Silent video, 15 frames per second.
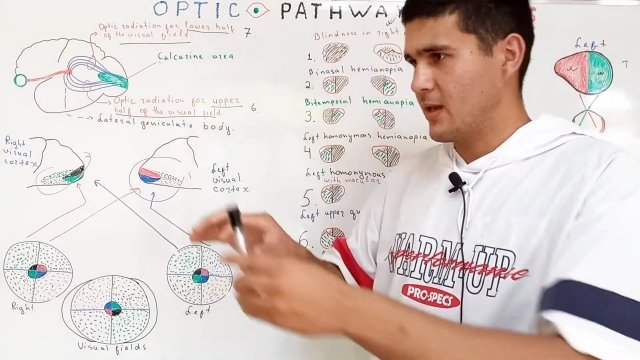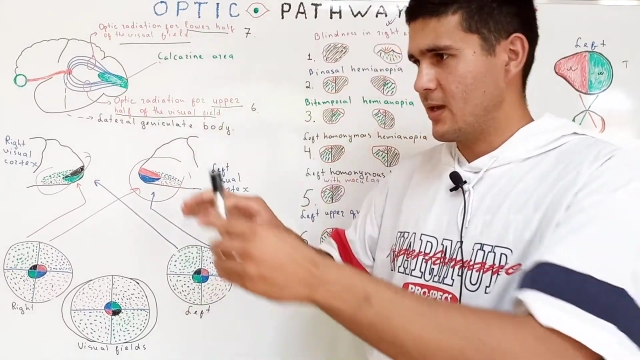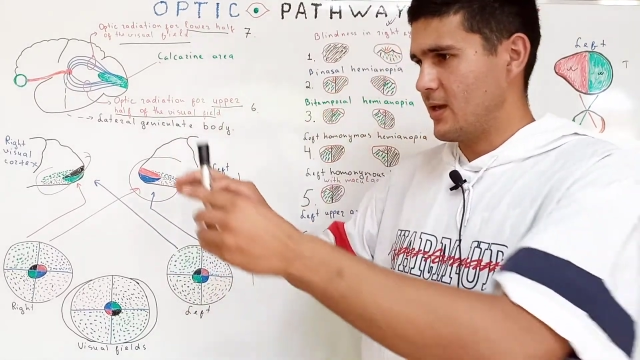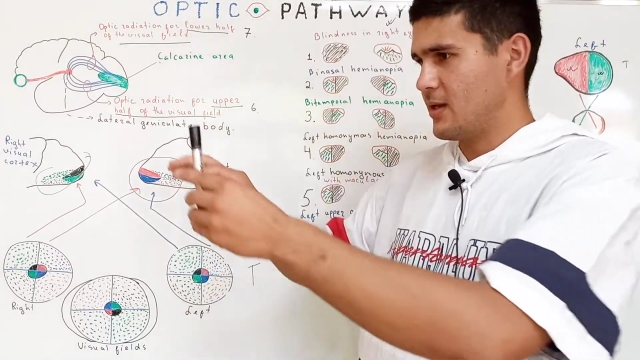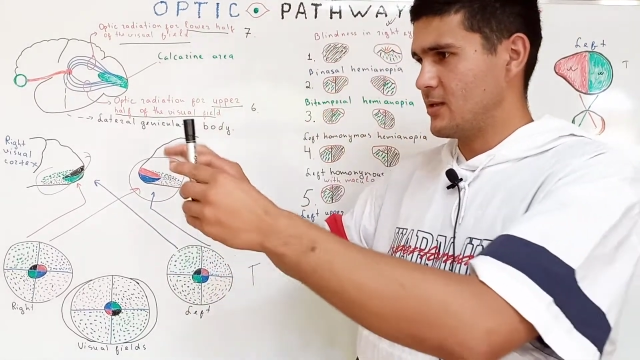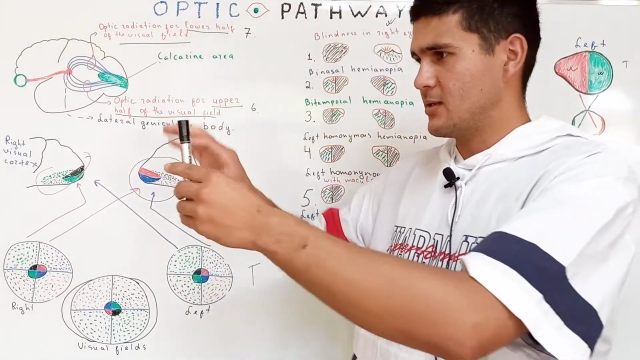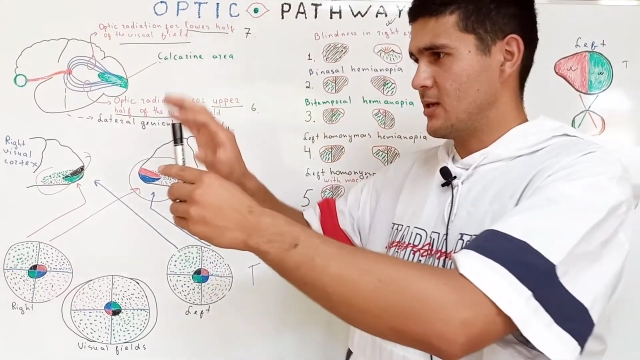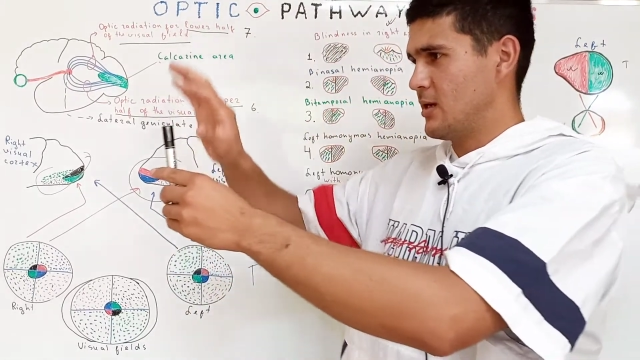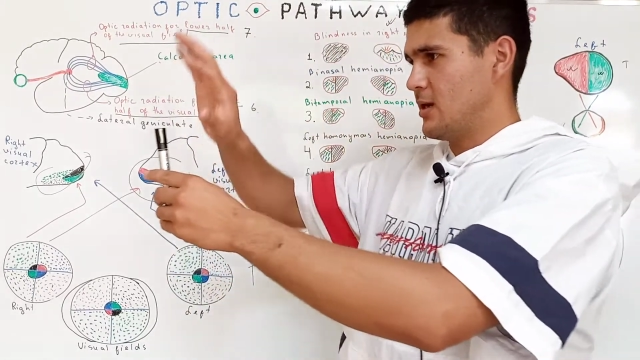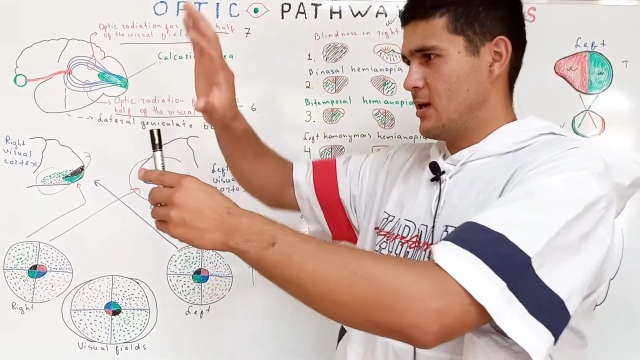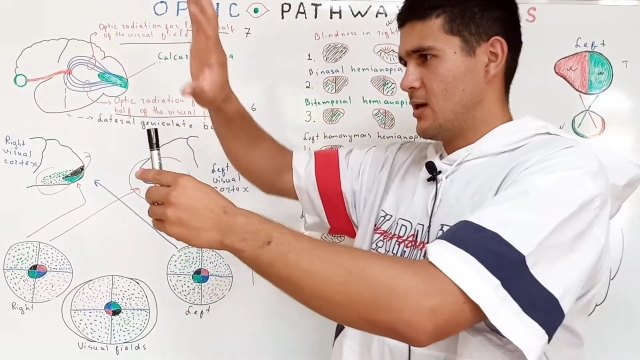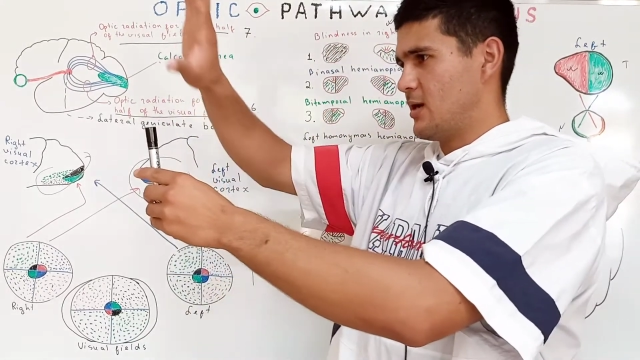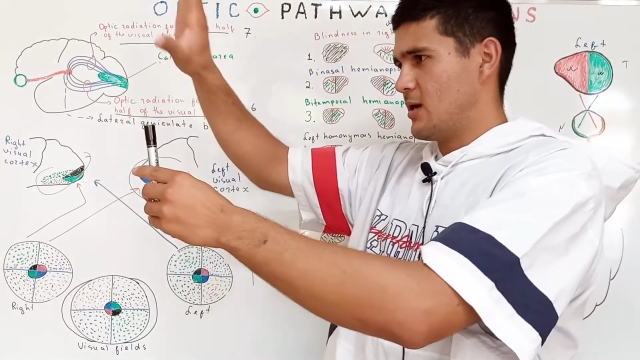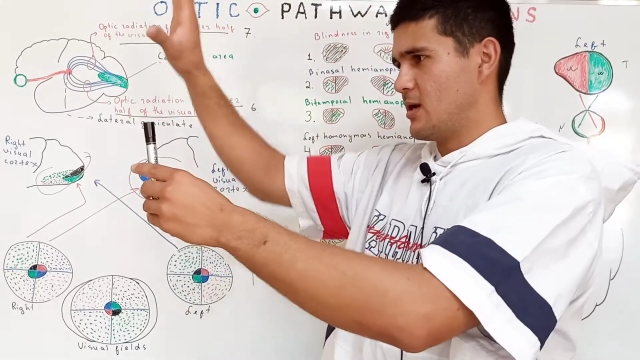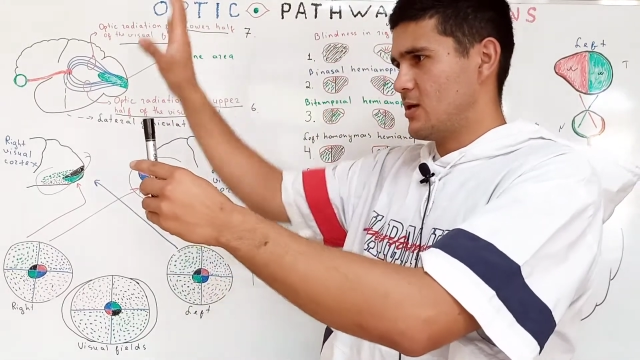and
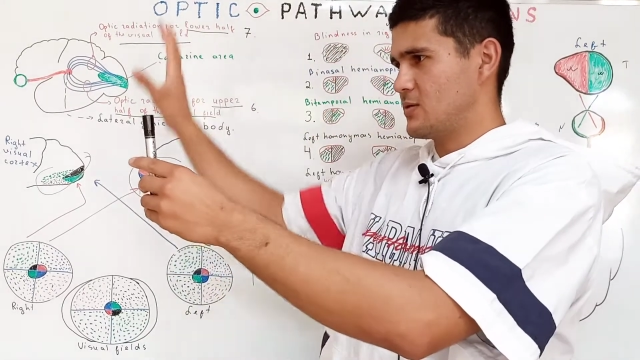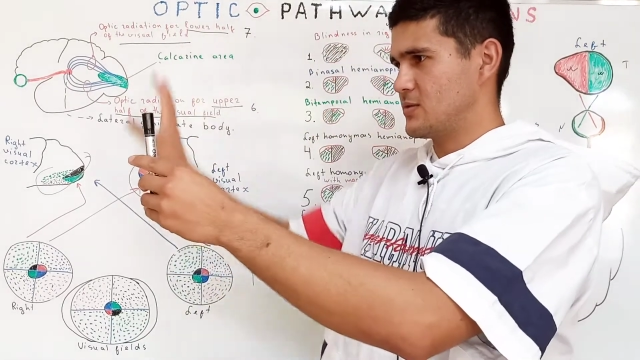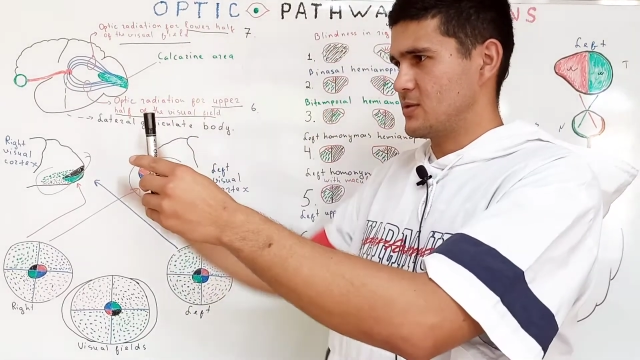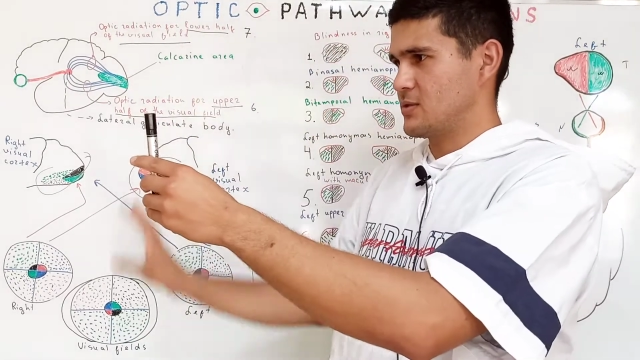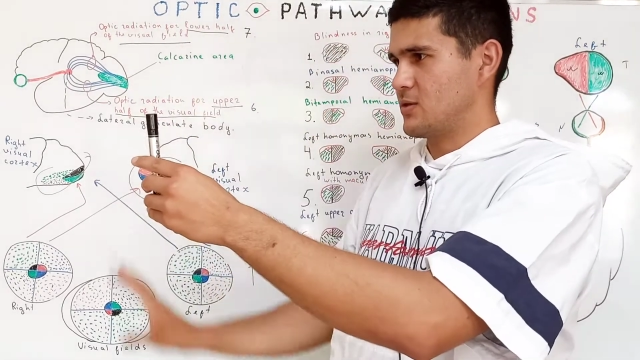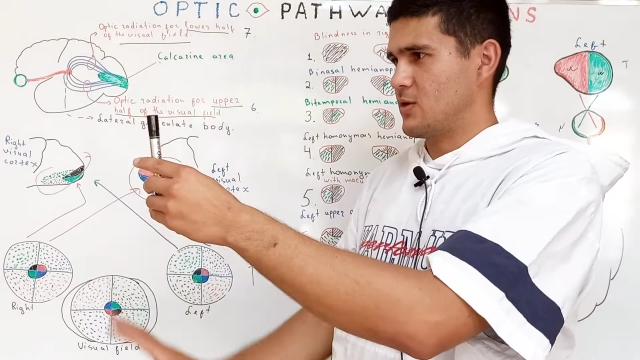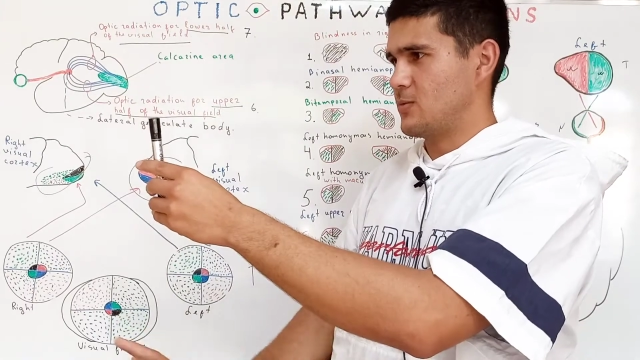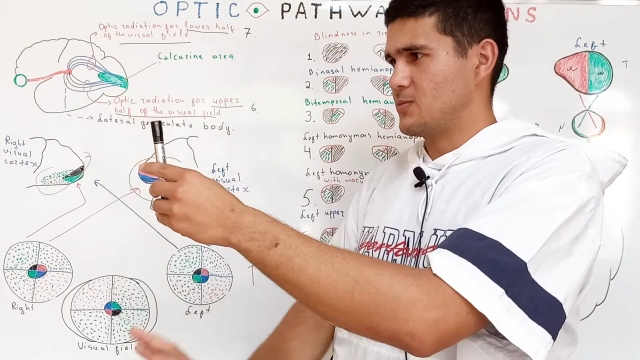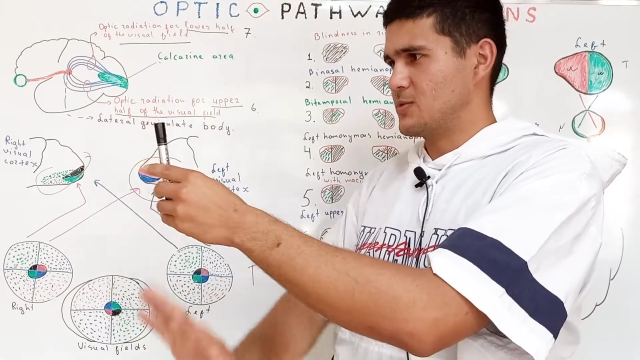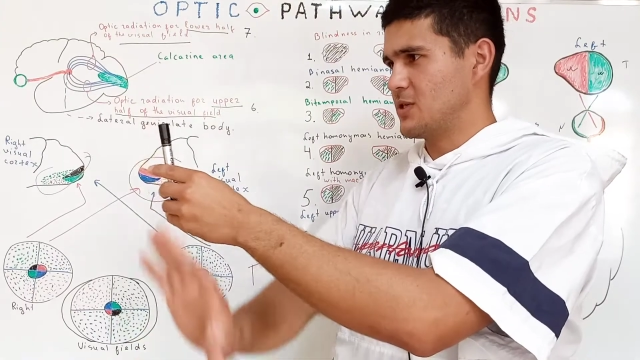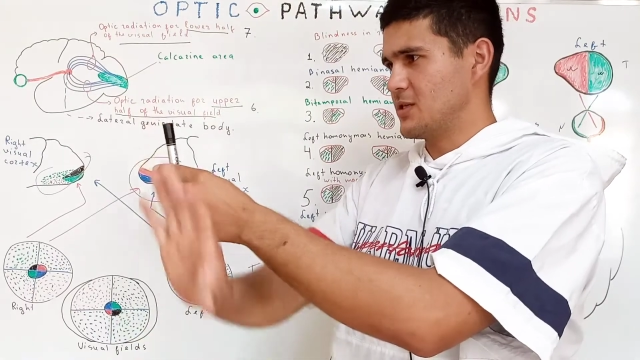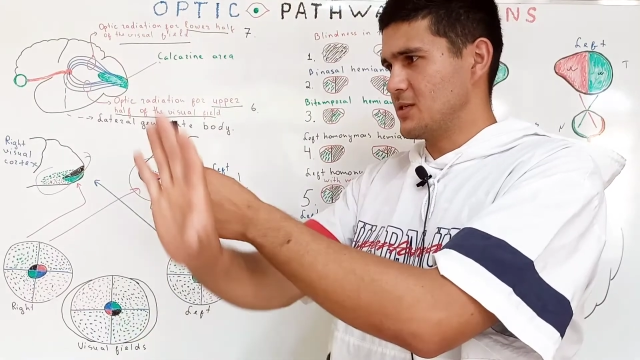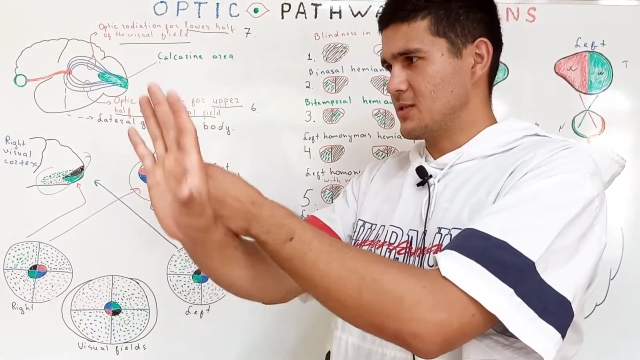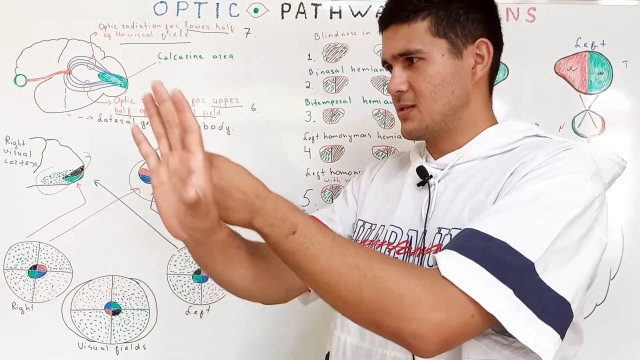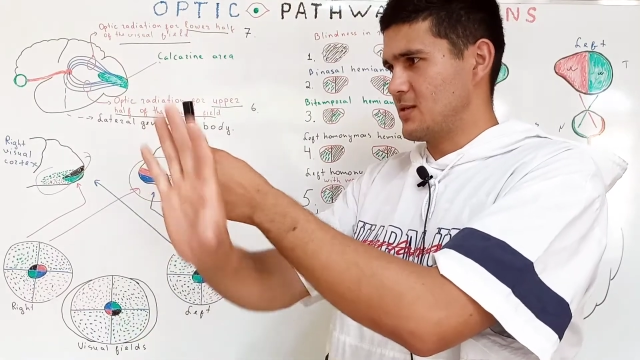around this
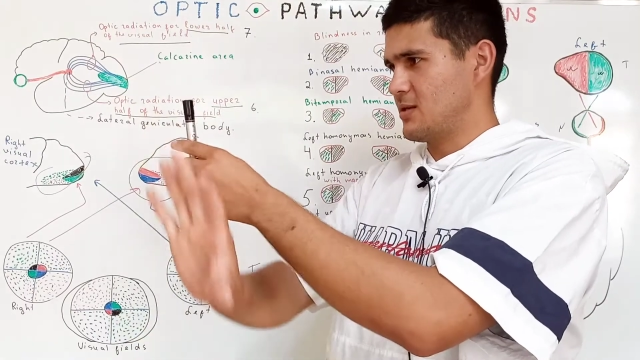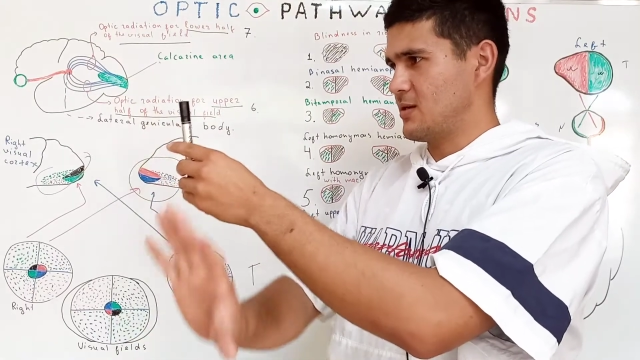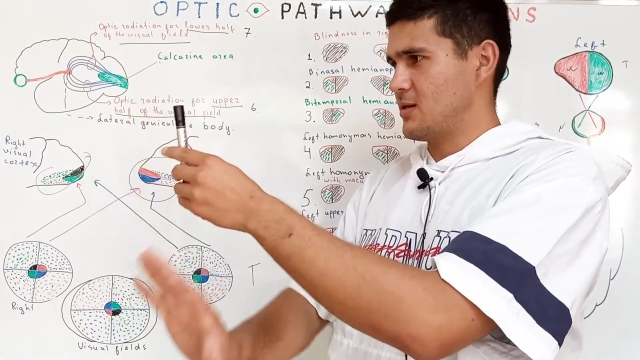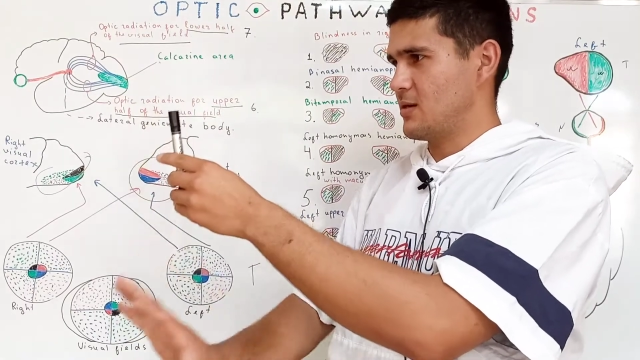object